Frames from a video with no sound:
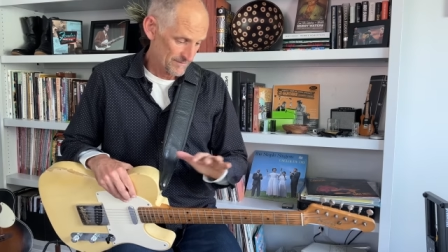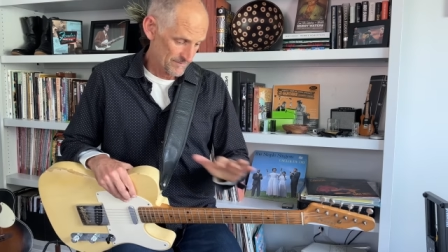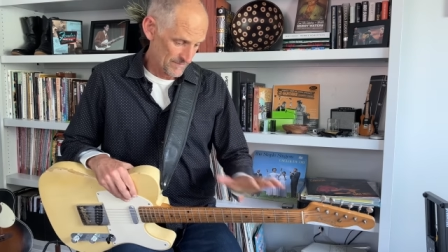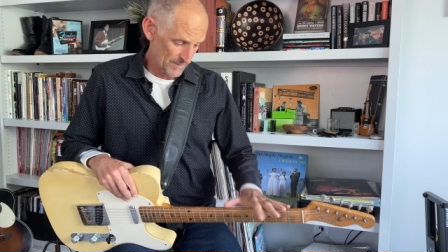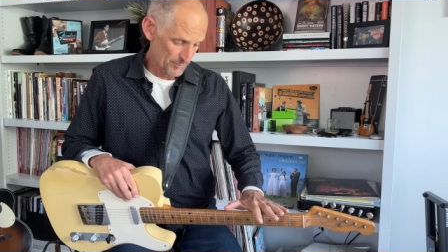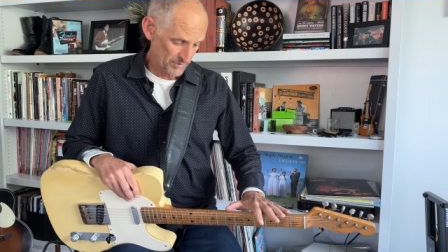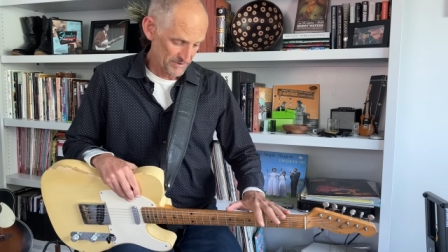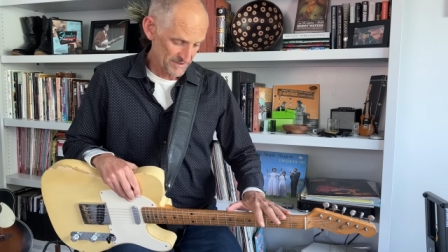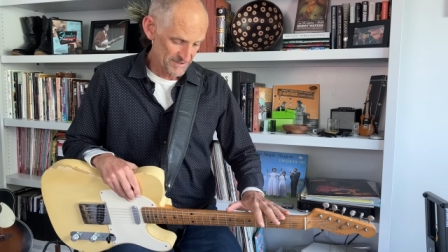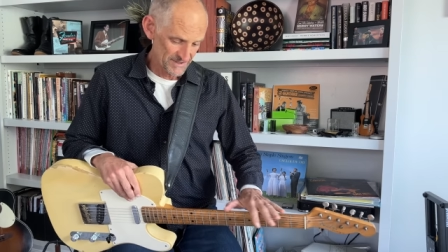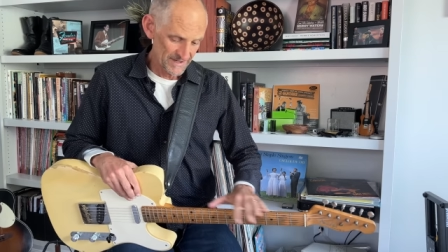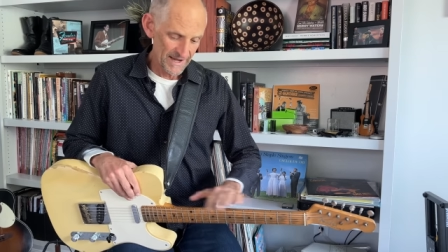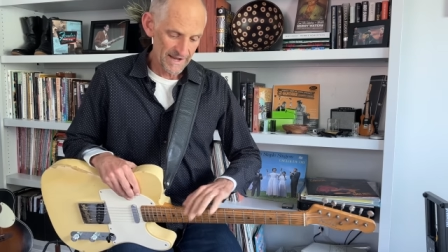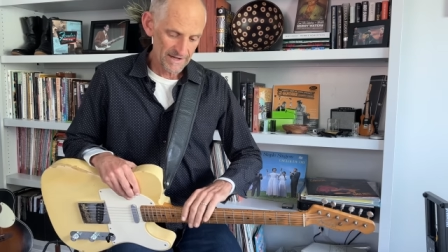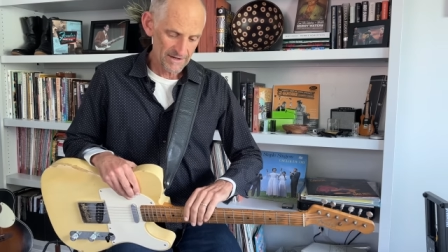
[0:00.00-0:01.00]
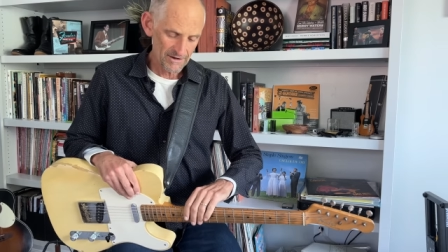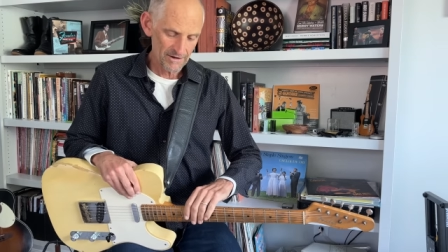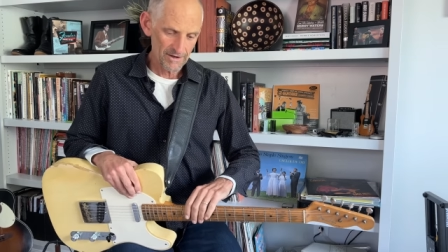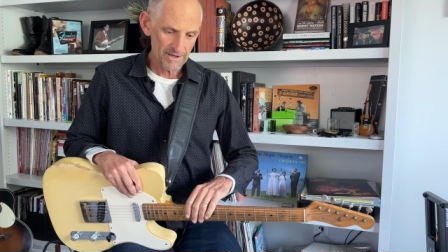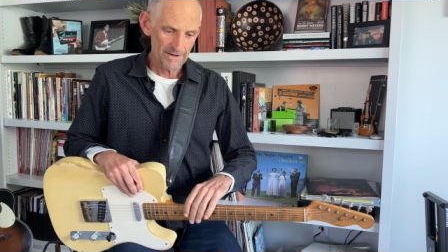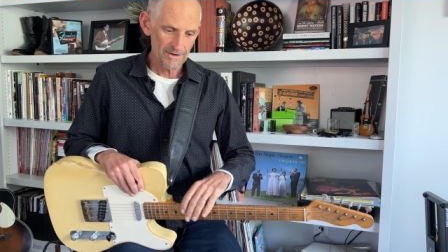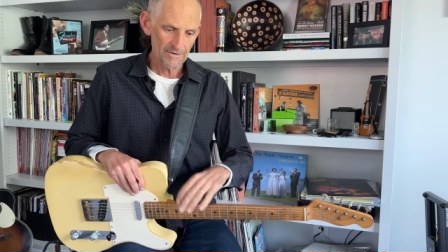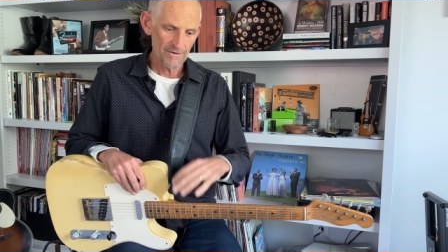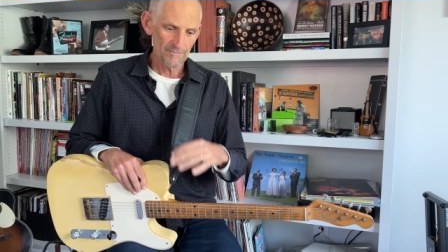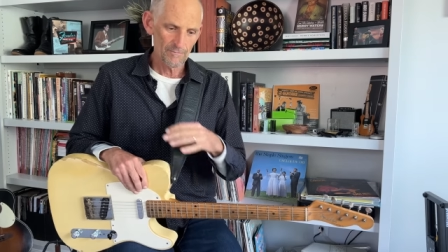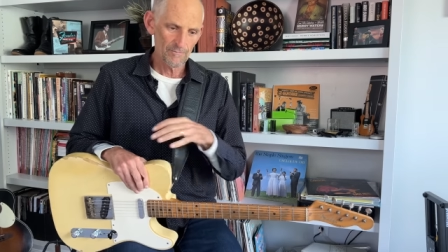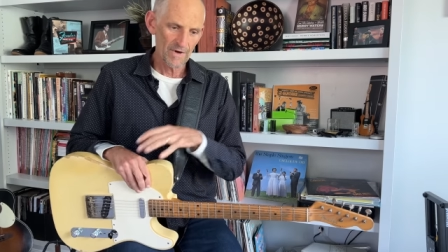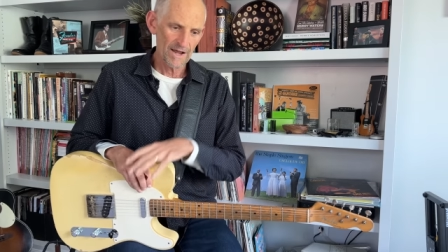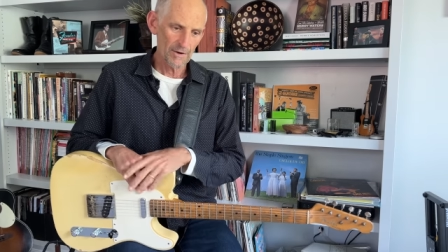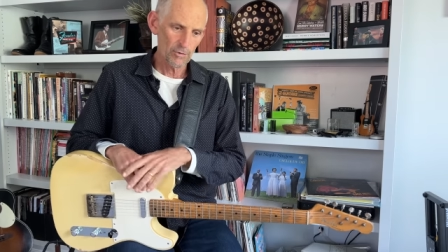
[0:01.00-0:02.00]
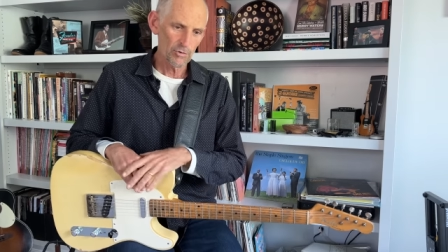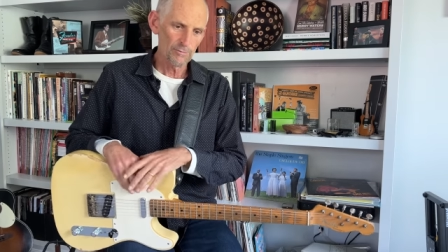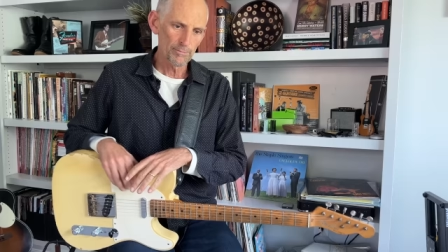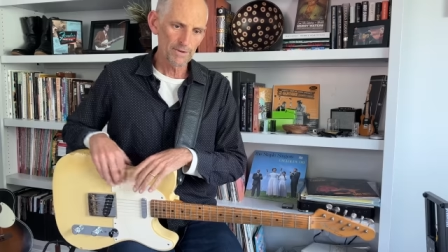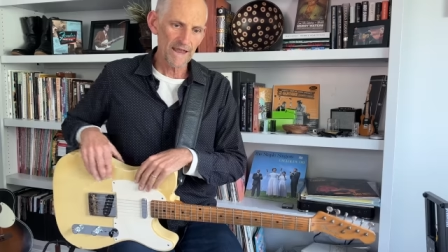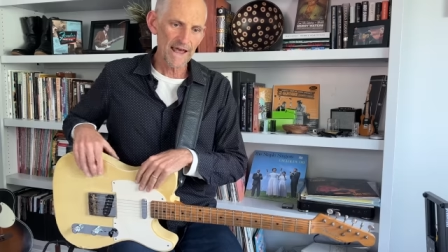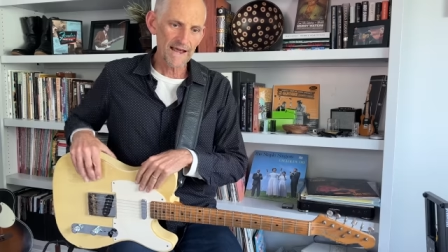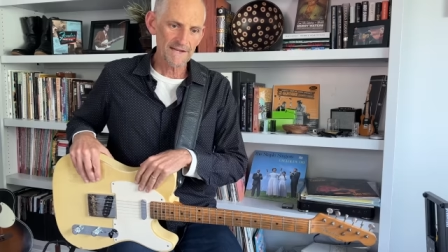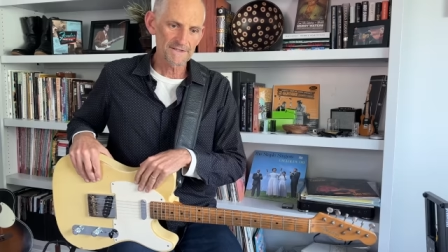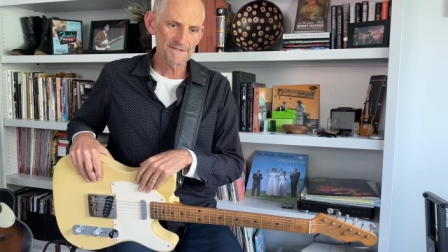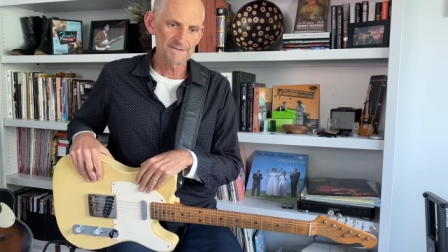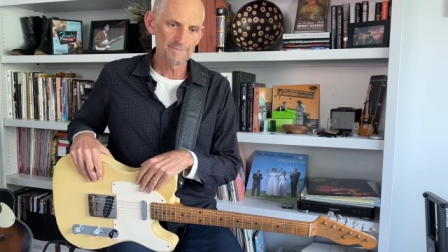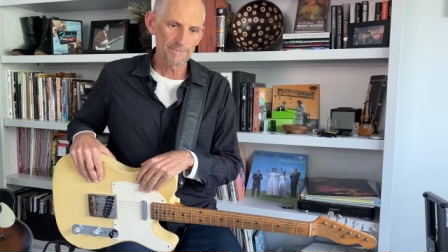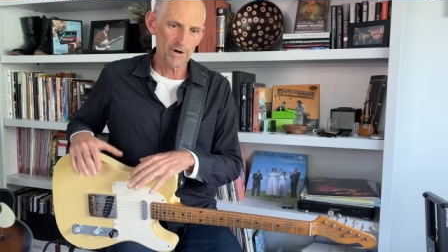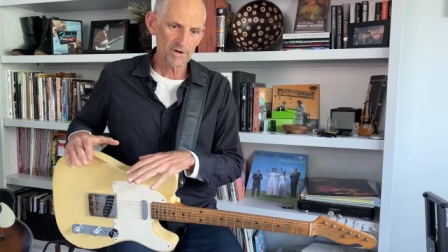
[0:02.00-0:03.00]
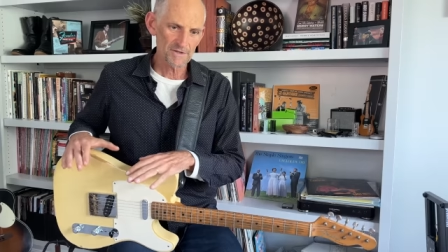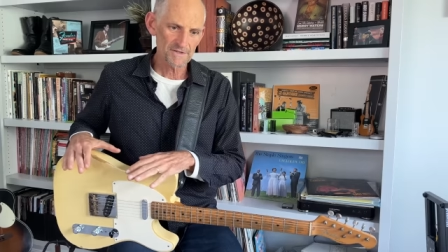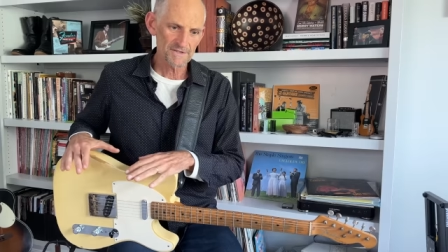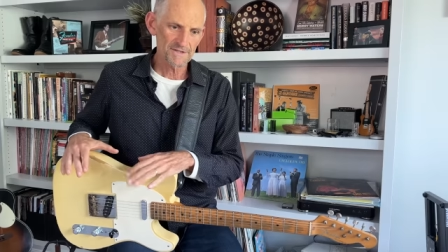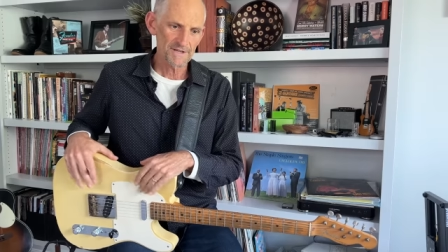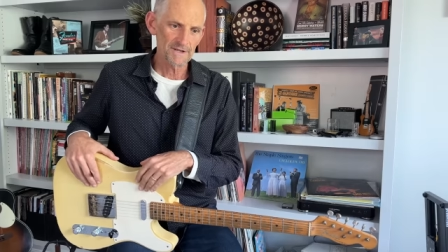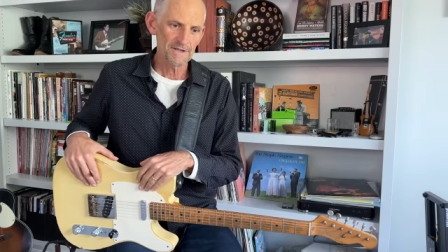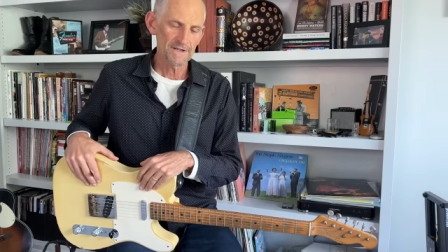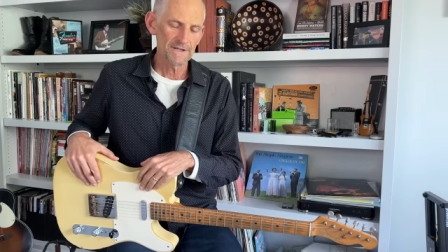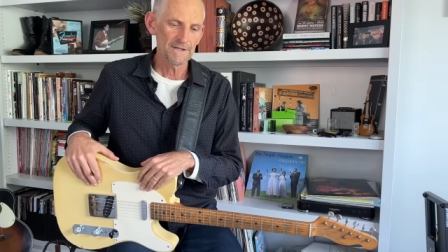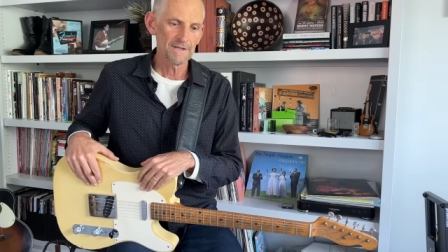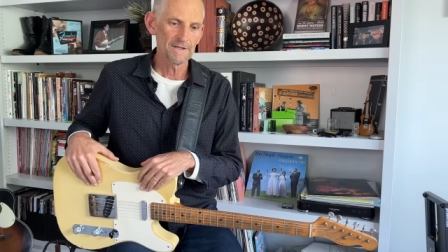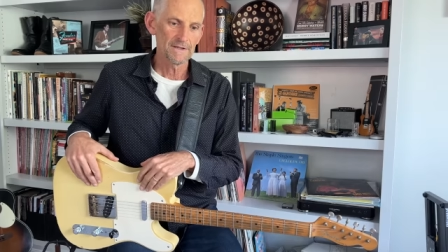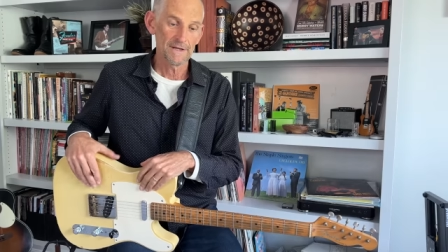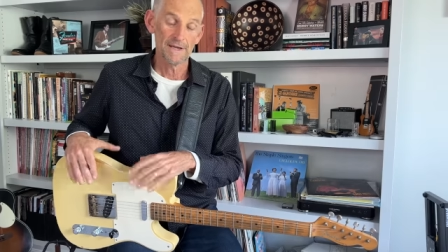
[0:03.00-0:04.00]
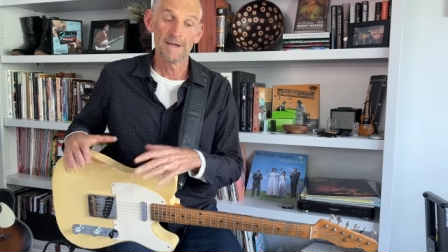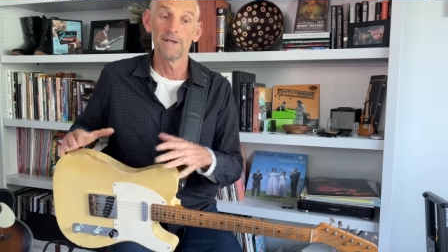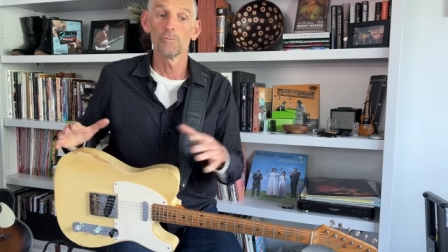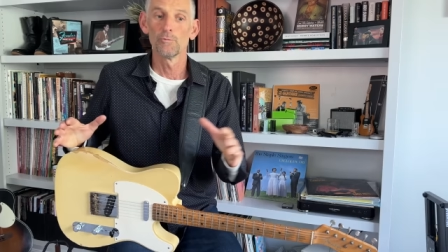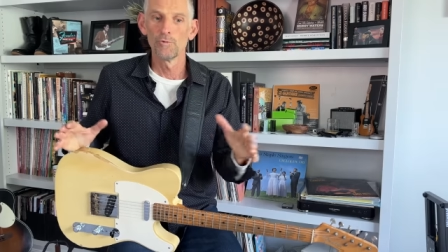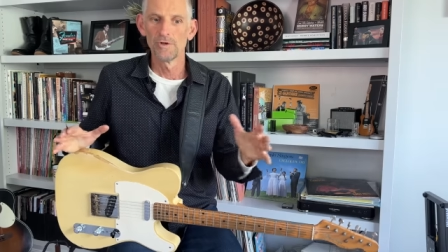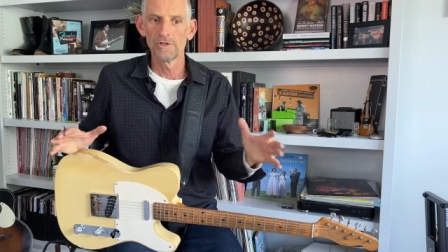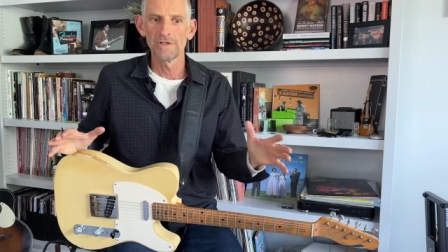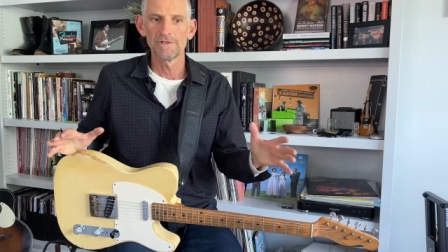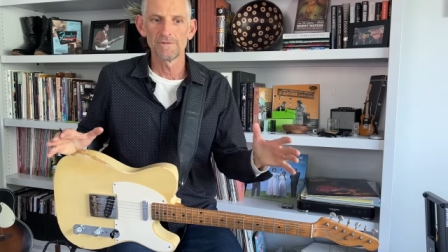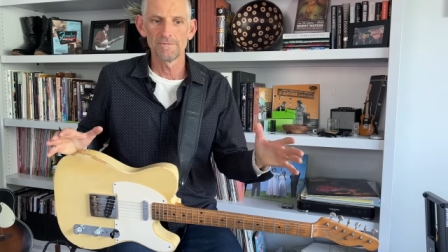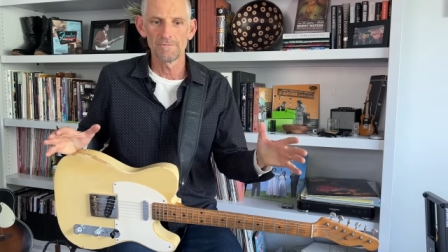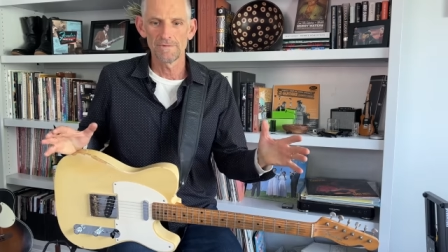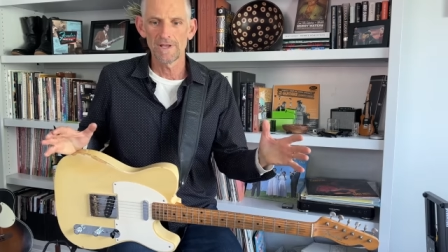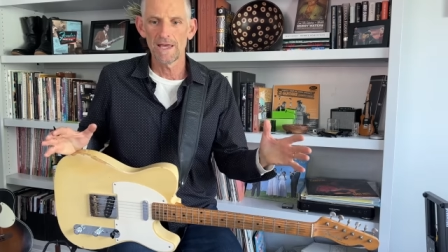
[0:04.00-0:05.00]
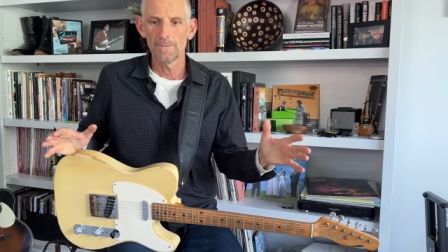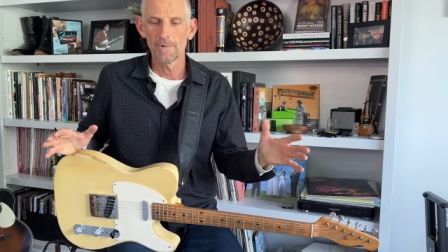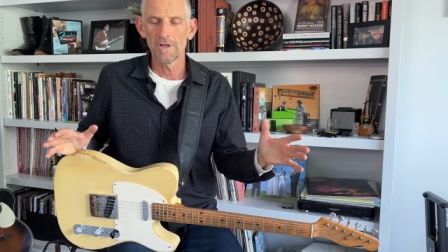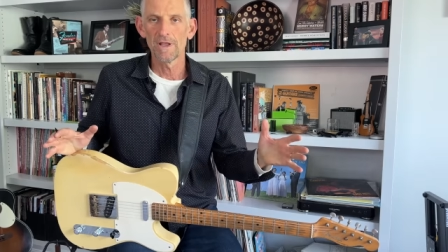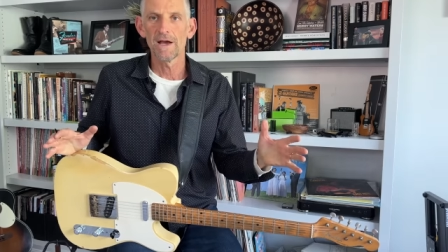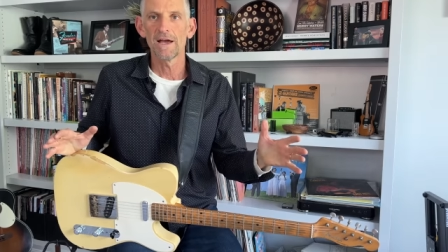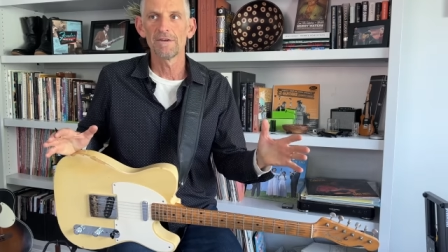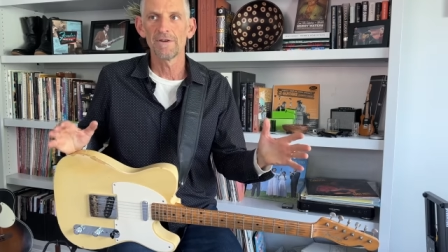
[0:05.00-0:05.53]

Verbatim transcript: I put this neck on my old black parts telly and it really came alive.